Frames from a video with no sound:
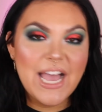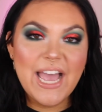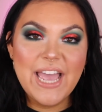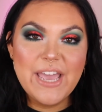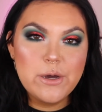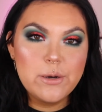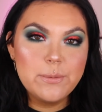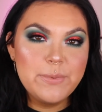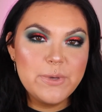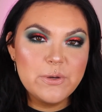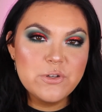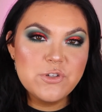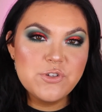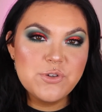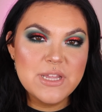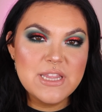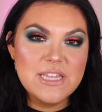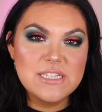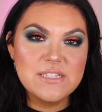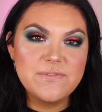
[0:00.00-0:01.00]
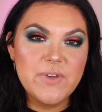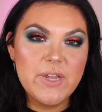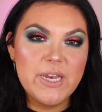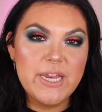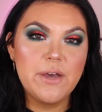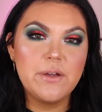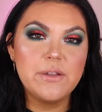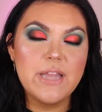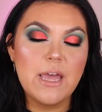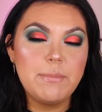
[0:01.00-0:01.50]
I hope you enjoyed this
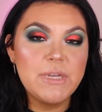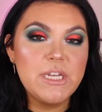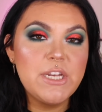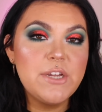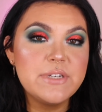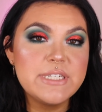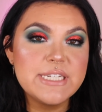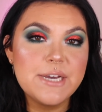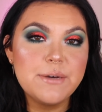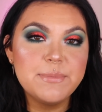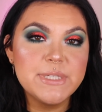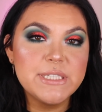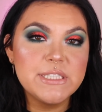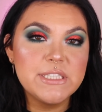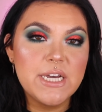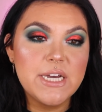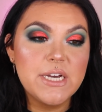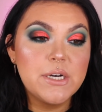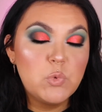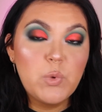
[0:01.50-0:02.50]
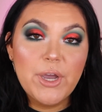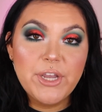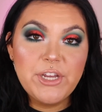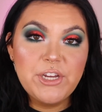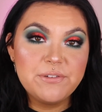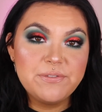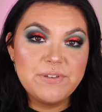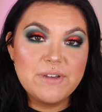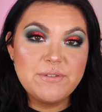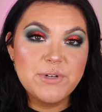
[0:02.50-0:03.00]
video. Let me know down below what
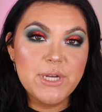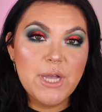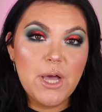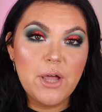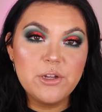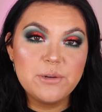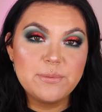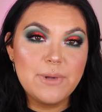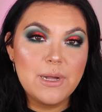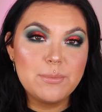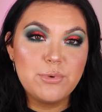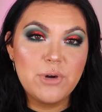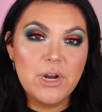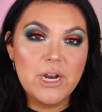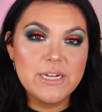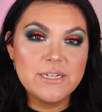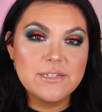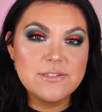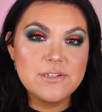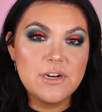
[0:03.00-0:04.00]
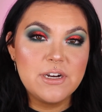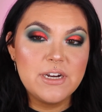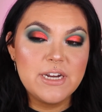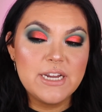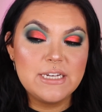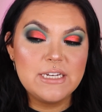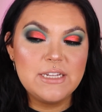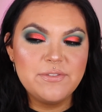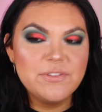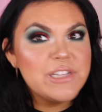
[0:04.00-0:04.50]
your favorite ColourPop products are,
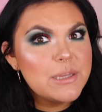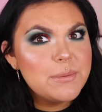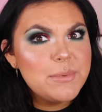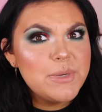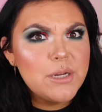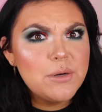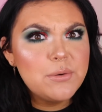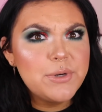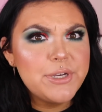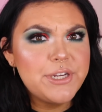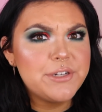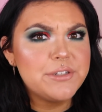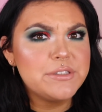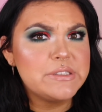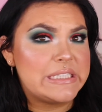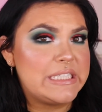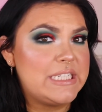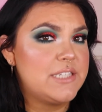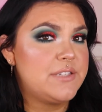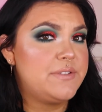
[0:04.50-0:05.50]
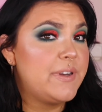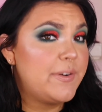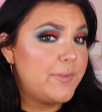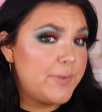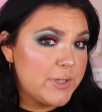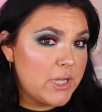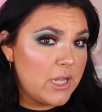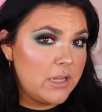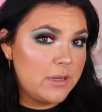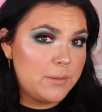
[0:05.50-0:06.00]
and even let me know what your least
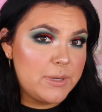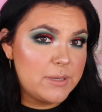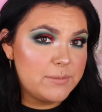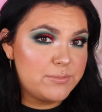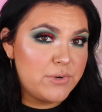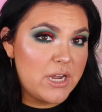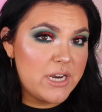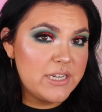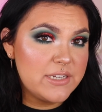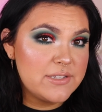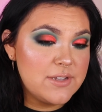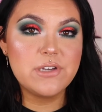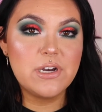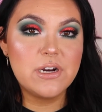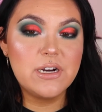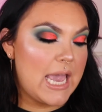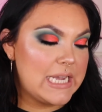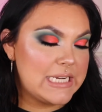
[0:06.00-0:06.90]
favorite ColourPop products are.